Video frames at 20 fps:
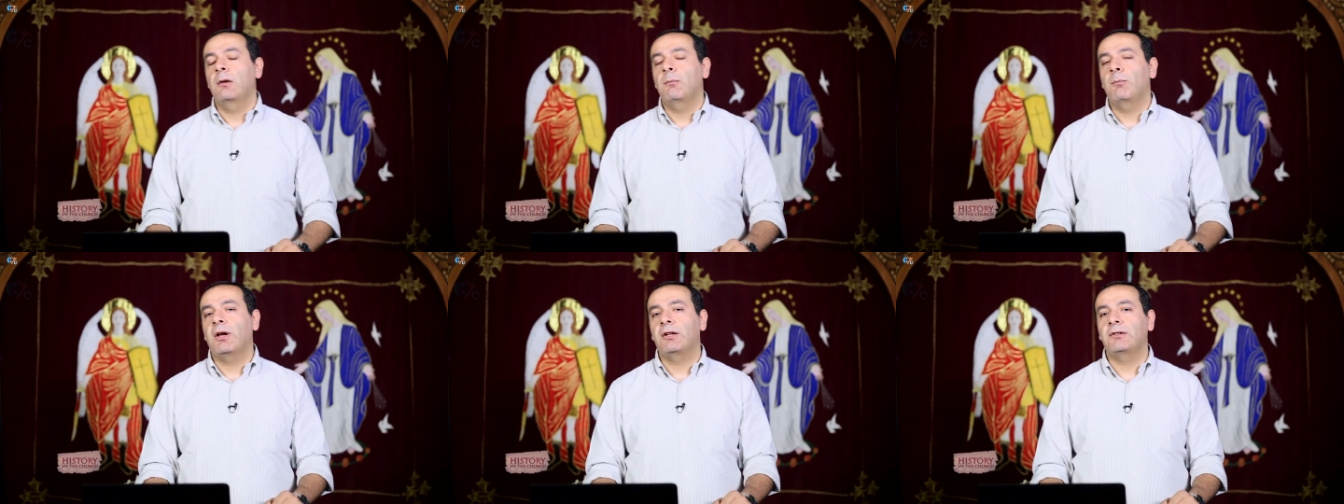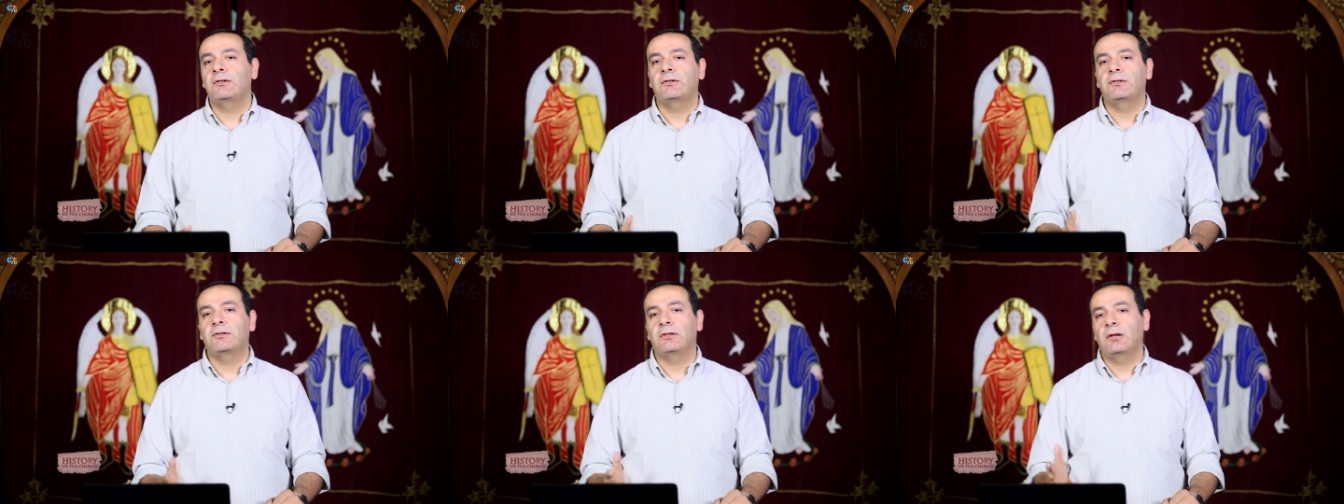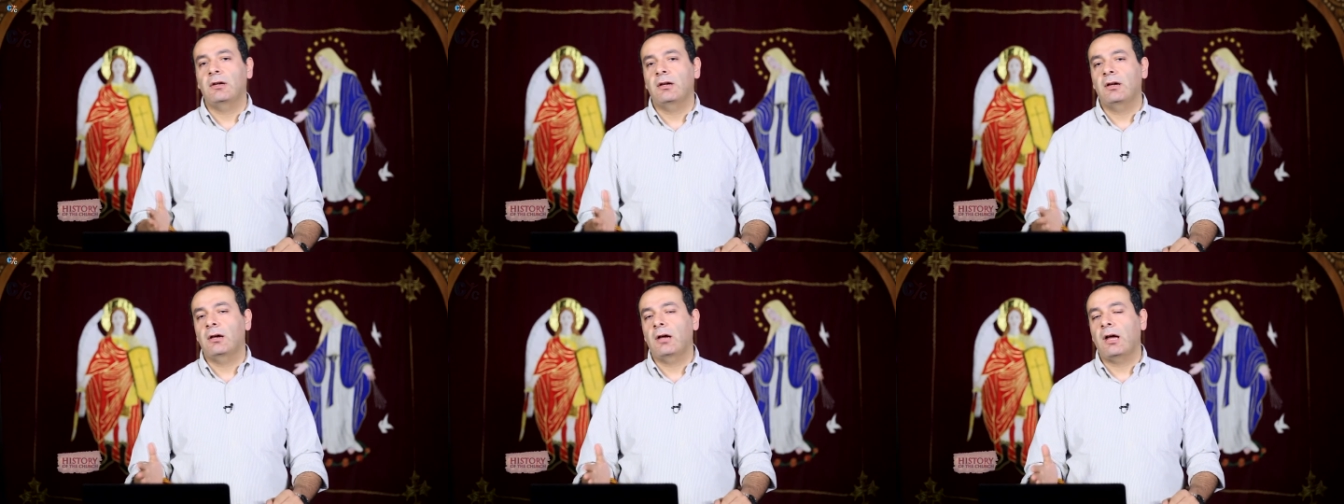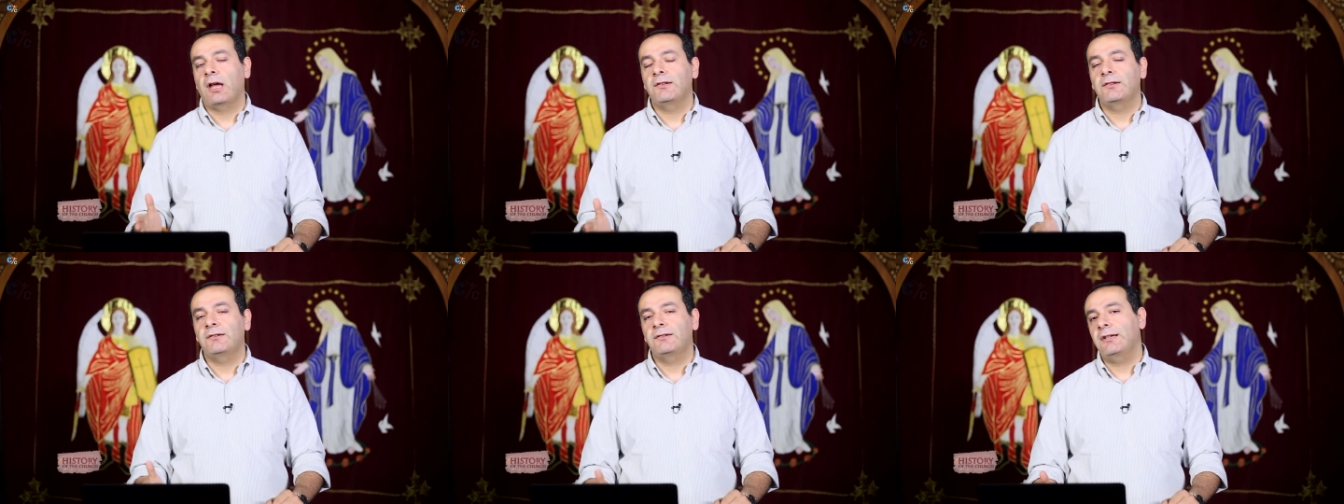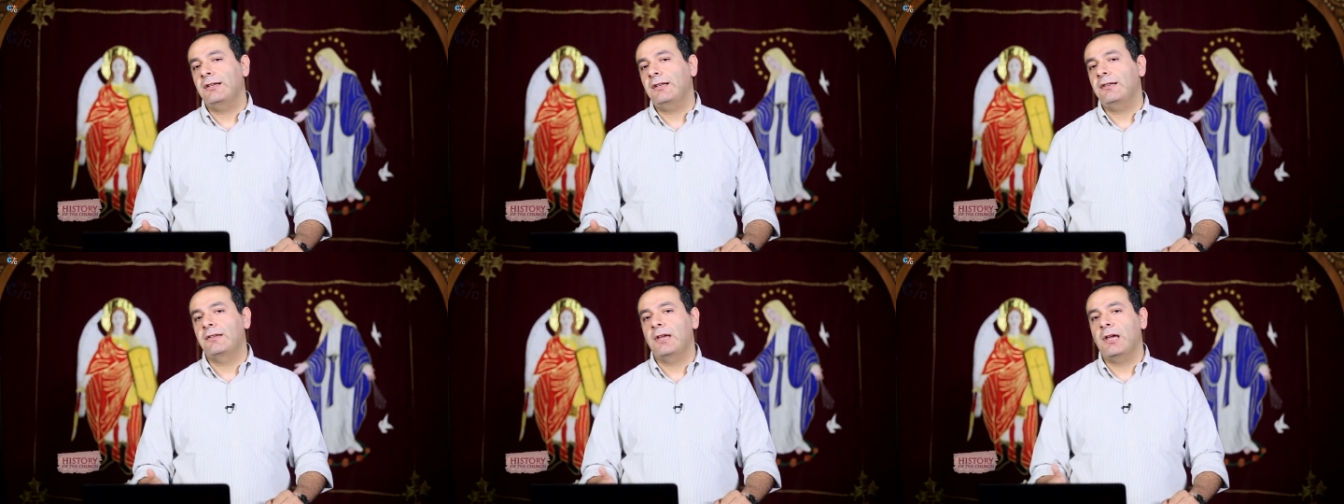but
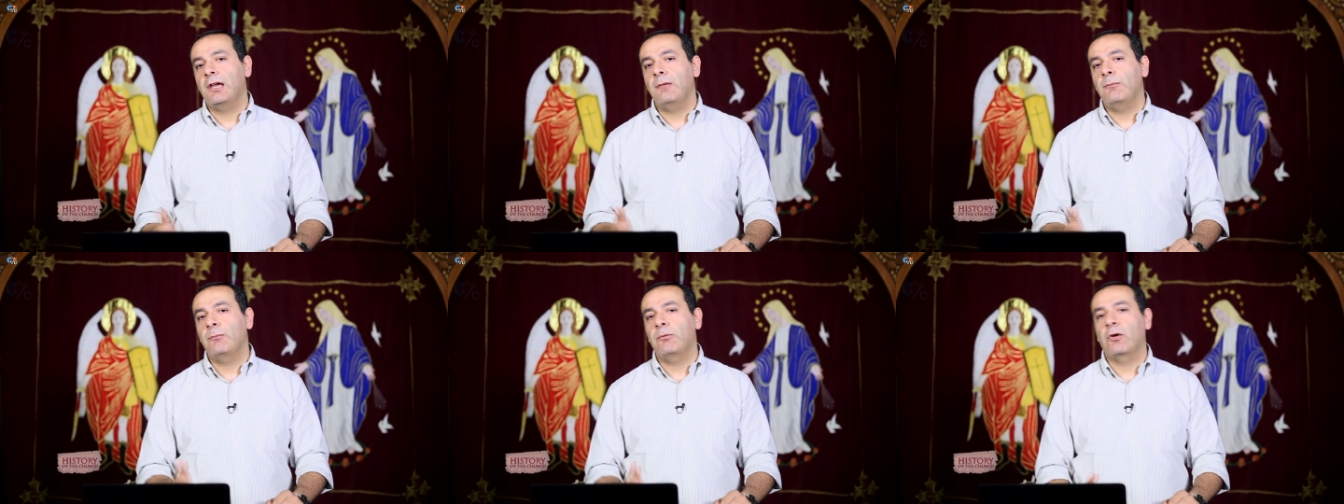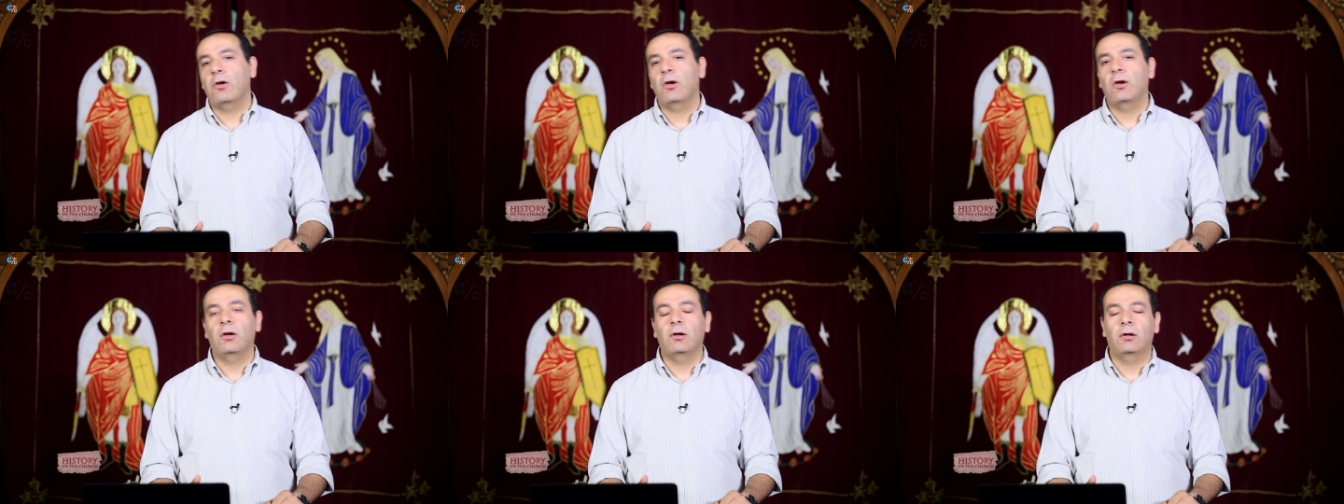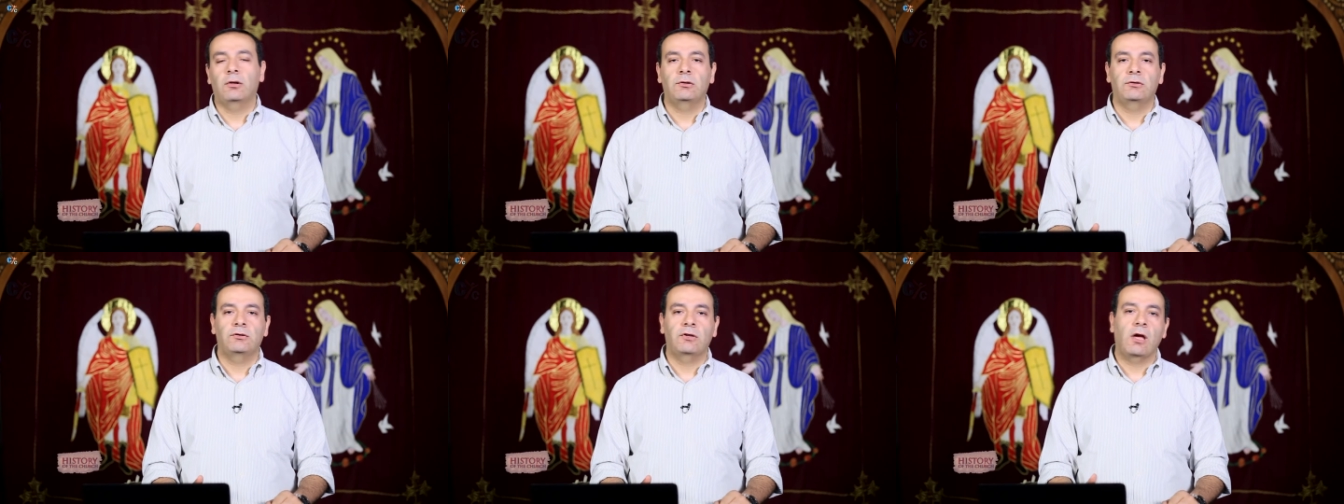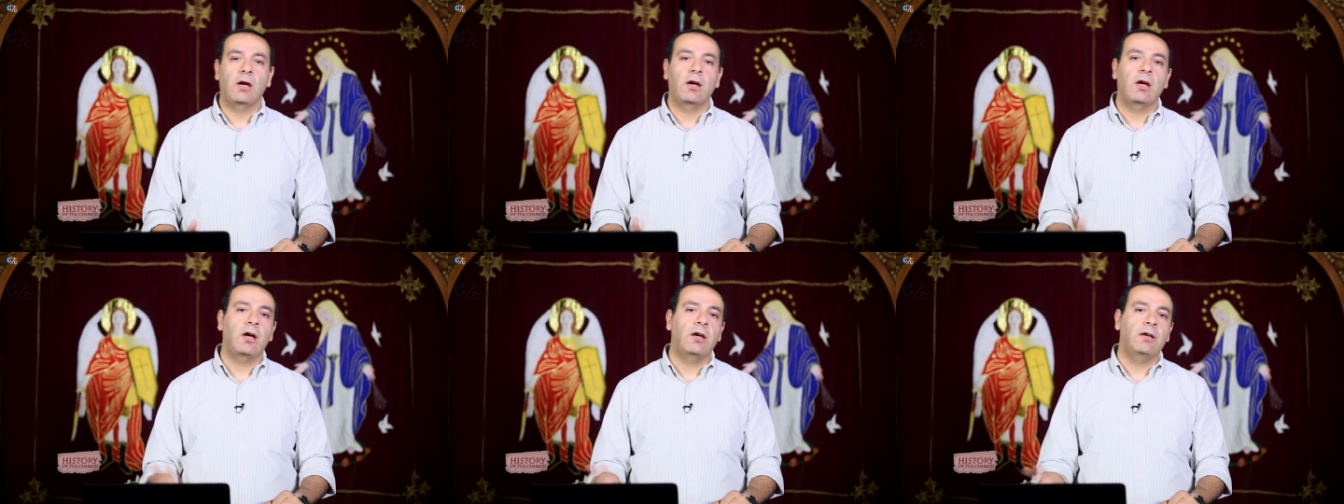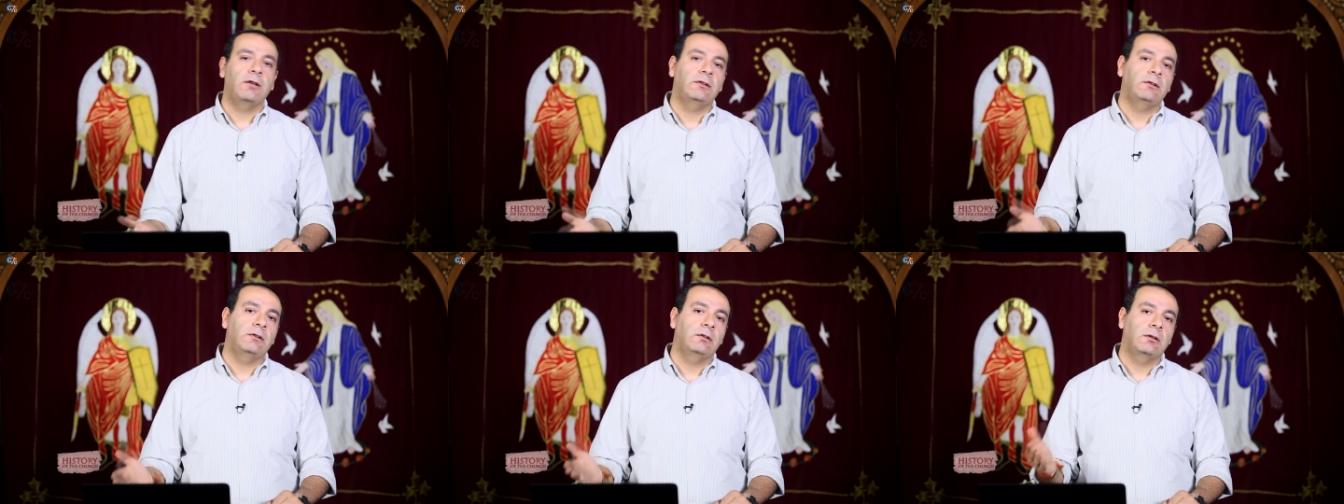until the Emperor
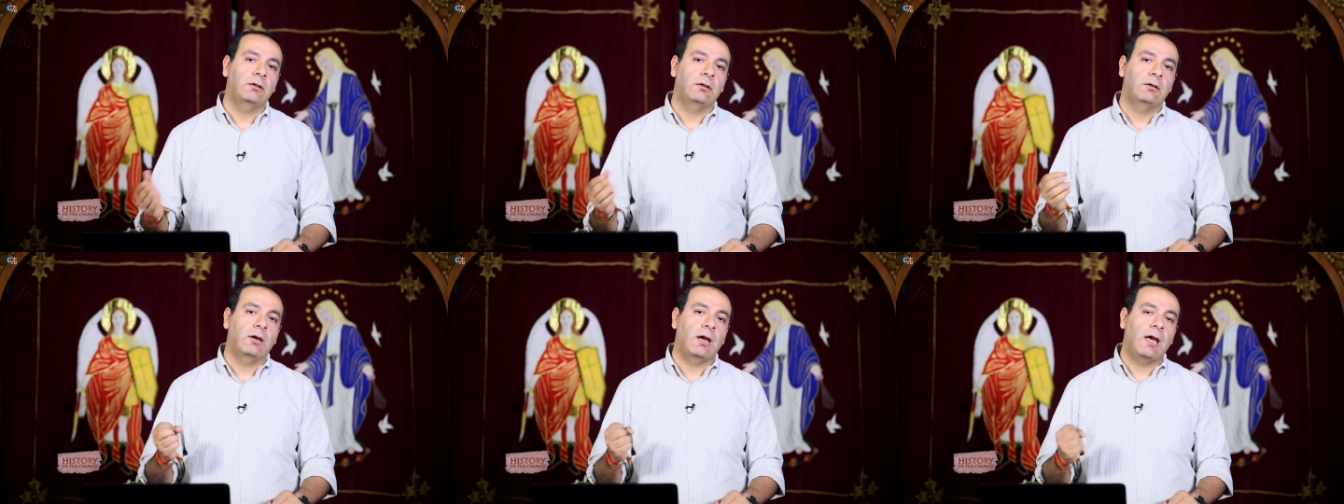Trajan